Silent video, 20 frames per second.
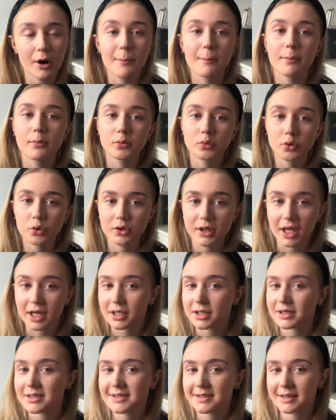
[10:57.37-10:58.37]
more than
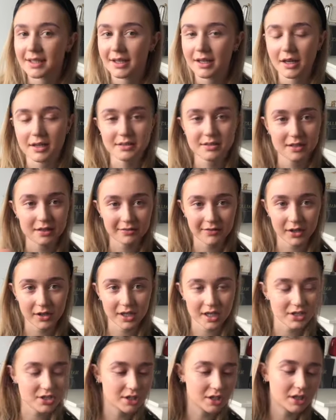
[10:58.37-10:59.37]
concealer to the
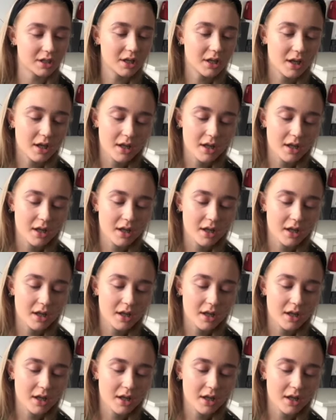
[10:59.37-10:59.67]
foundation.